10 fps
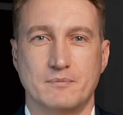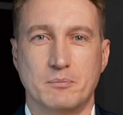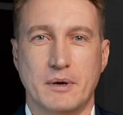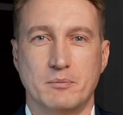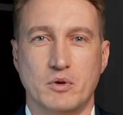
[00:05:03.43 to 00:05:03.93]

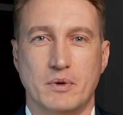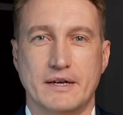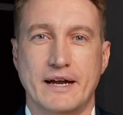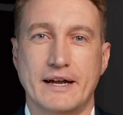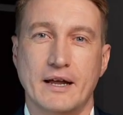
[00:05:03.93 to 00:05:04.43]
Remember when
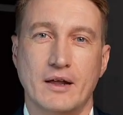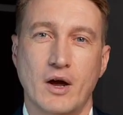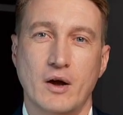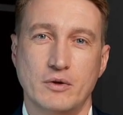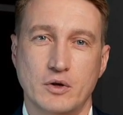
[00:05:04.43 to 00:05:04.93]
getting a
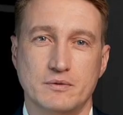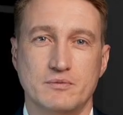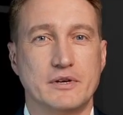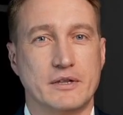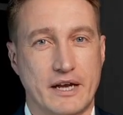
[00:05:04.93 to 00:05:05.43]
car loan
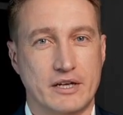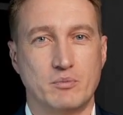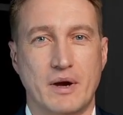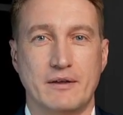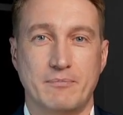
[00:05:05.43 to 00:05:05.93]
felt like a
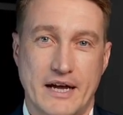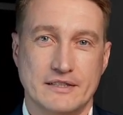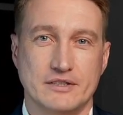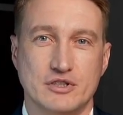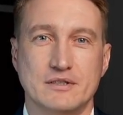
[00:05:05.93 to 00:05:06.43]
rite of
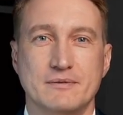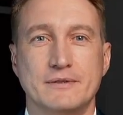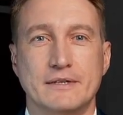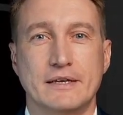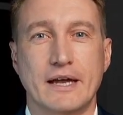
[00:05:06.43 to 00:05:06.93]
passage?
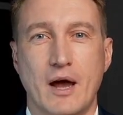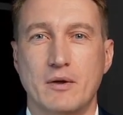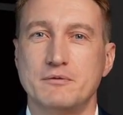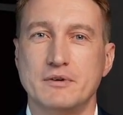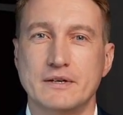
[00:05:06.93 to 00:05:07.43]
Now
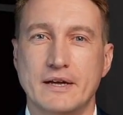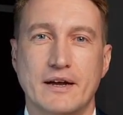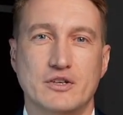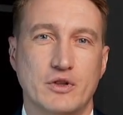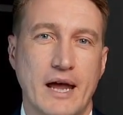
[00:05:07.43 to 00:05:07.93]
it feels like a
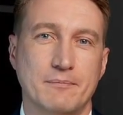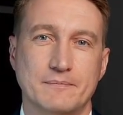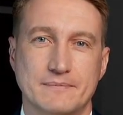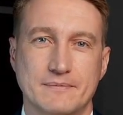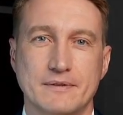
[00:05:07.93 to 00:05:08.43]
trap.
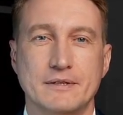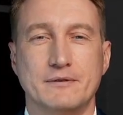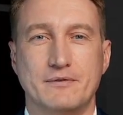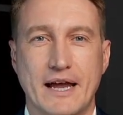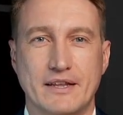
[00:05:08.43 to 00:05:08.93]

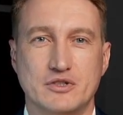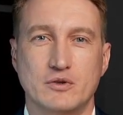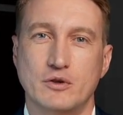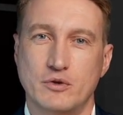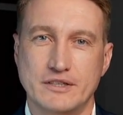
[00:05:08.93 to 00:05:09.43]
Thanks to
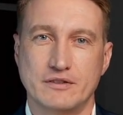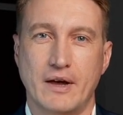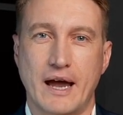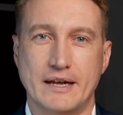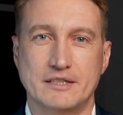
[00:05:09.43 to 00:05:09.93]
aggressive
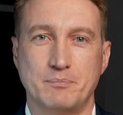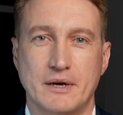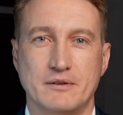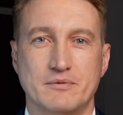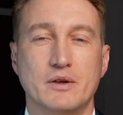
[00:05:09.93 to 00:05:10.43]
hikes by
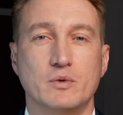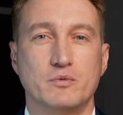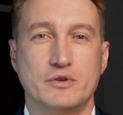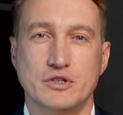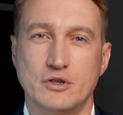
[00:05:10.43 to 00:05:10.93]
the Federal
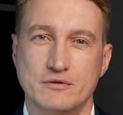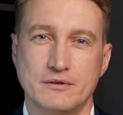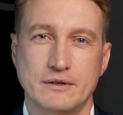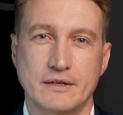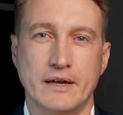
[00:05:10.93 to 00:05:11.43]
Reserve,
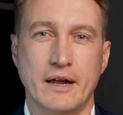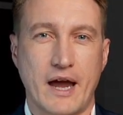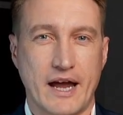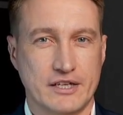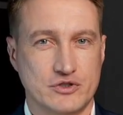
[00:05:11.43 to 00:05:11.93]

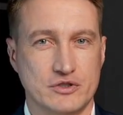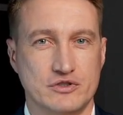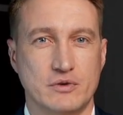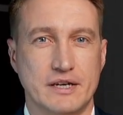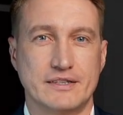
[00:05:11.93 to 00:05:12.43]
high
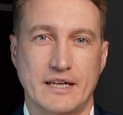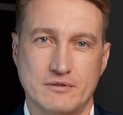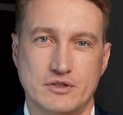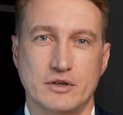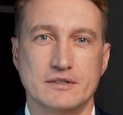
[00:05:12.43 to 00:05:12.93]
interest rates have
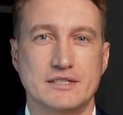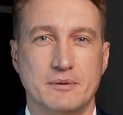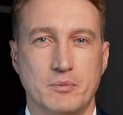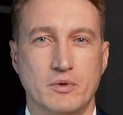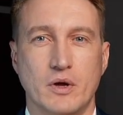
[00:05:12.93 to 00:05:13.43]
turned
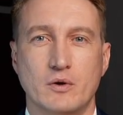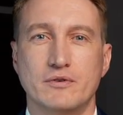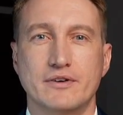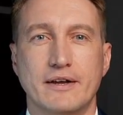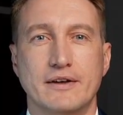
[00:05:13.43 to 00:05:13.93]
simple
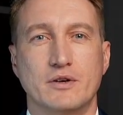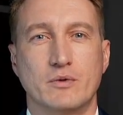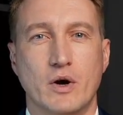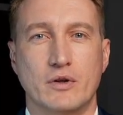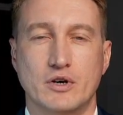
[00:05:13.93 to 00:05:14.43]
loans into
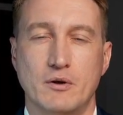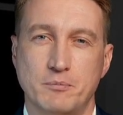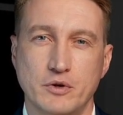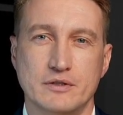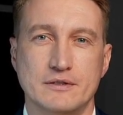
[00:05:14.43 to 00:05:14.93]
long-term
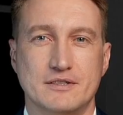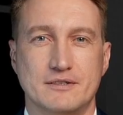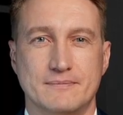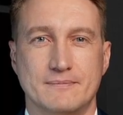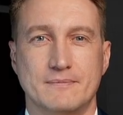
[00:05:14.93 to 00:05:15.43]
burdens.
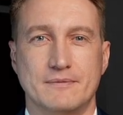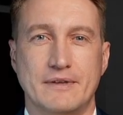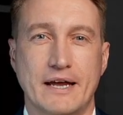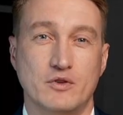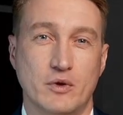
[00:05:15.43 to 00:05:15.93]

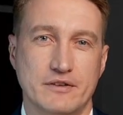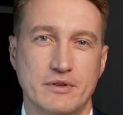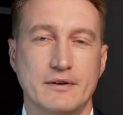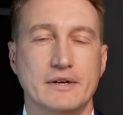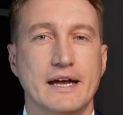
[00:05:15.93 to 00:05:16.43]
That
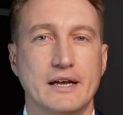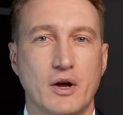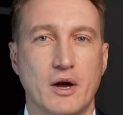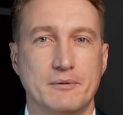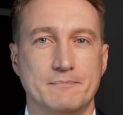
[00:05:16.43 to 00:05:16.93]
25K
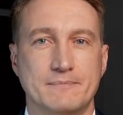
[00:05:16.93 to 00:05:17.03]
car?